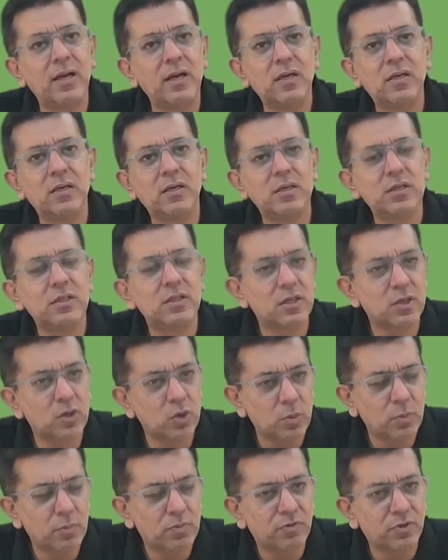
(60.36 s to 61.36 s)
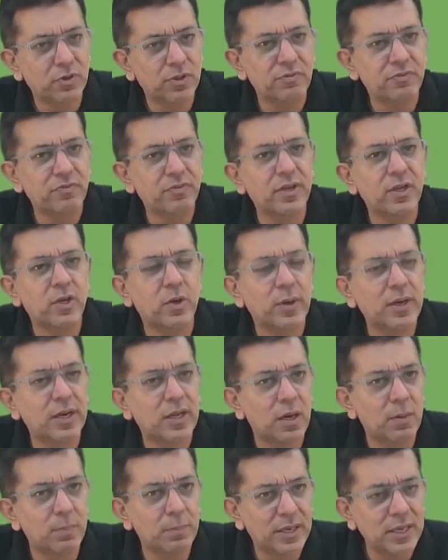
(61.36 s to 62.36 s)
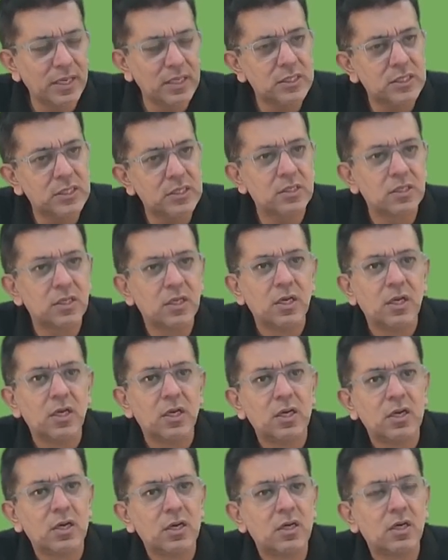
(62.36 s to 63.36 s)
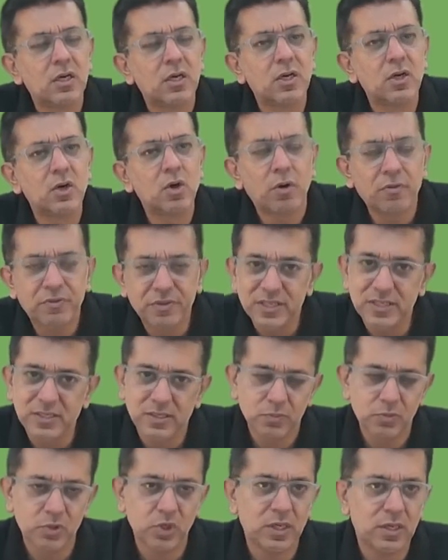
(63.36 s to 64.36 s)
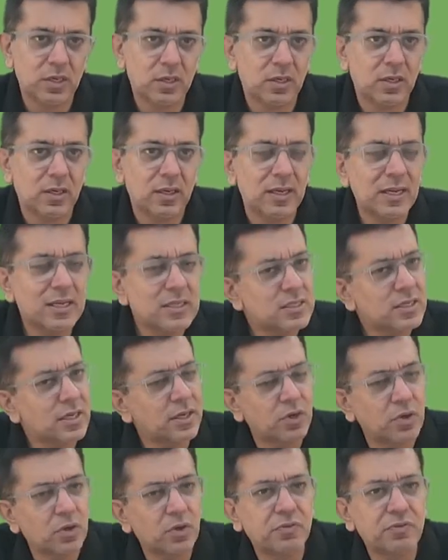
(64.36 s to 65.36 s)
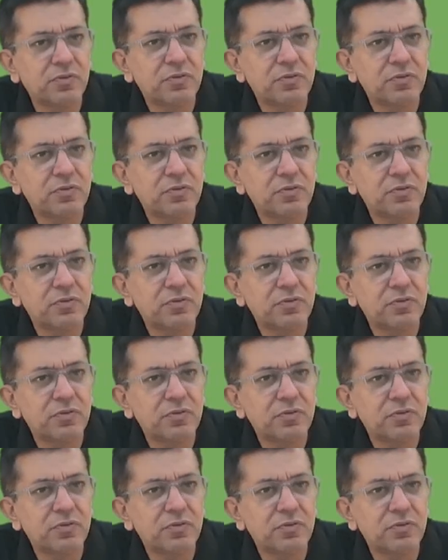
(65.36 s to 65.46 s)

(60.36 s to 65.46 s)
uh, the group for the frequent updates uh, of this subject. Let's start it off.